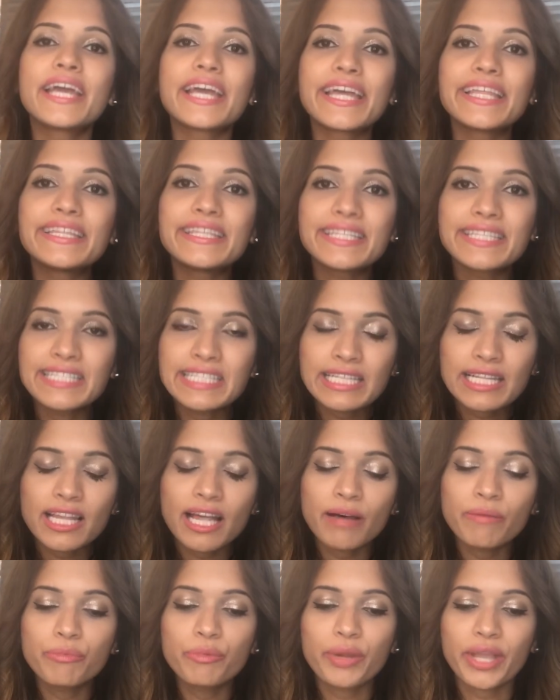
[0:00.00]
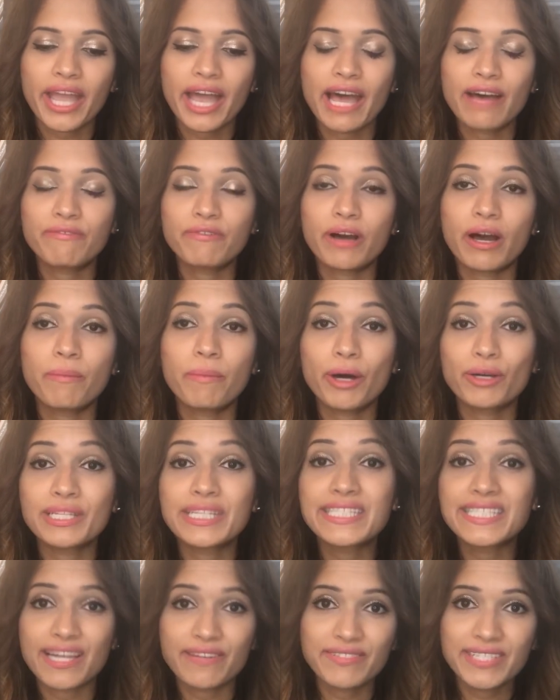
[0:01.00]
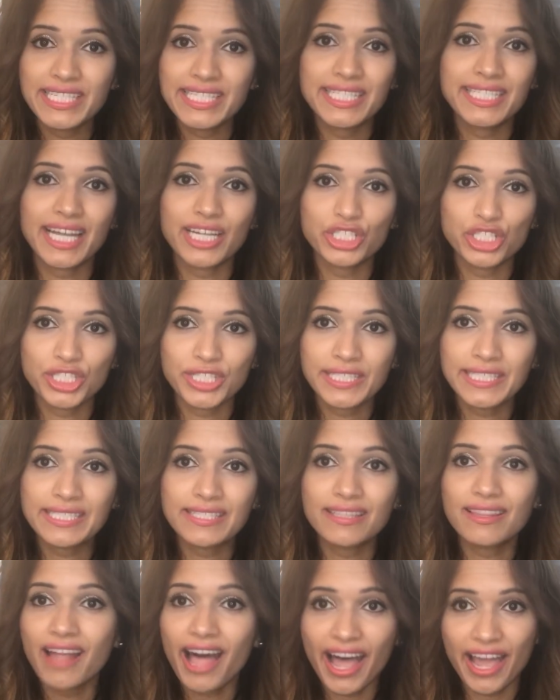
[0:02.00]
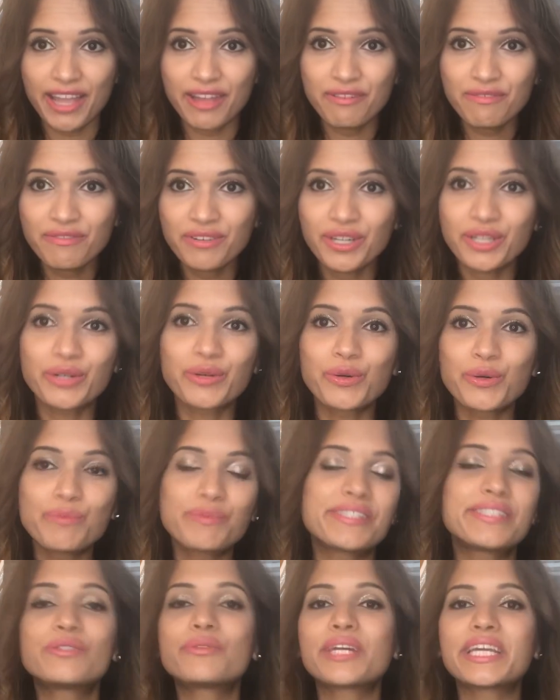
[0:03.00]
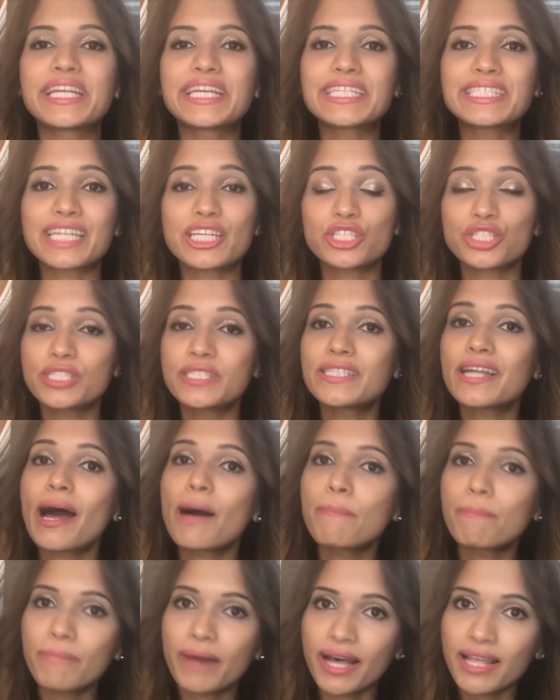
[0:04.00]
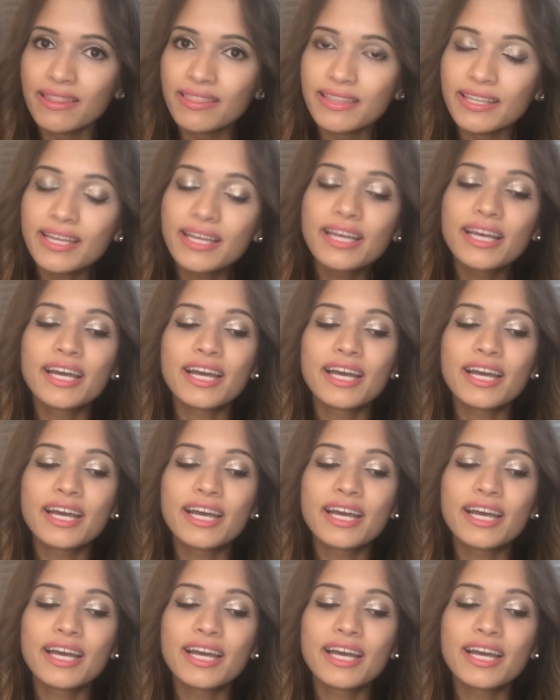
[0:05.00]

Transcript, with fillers: In this club, we have about seven sessions, live groups training sessions a month.